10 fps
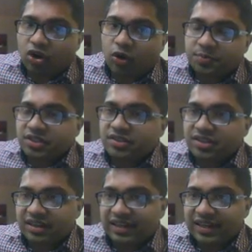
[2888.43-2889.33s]
Options
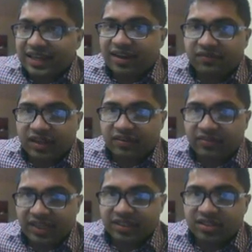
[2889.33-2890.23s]
generally have
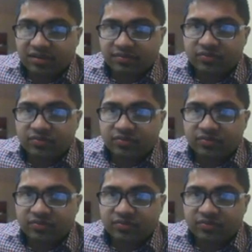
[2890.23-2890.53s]
leverage.